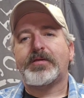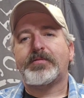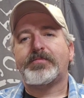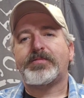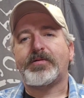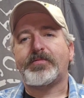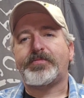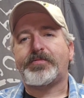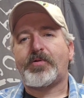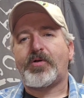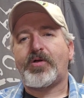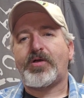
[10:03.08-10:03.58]
For
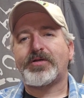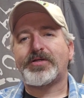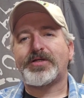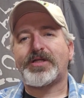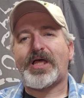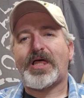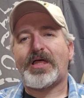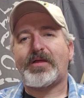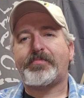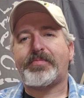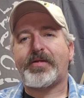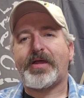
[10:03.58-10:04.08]
a
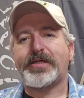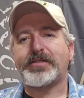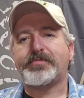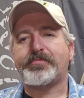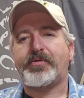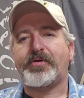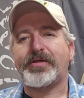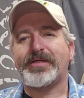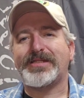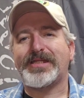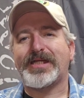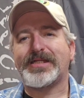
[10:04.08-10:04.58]
$400 price
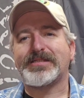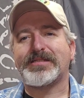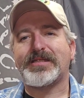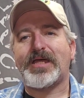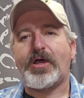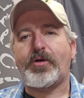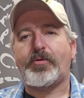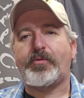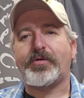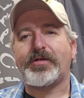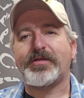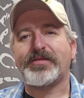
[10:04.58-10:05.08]
point, that's
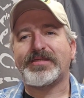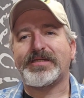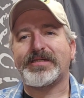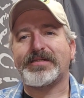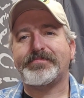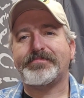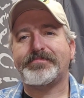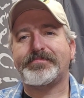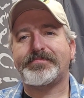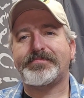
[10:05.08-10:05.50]
not worth it.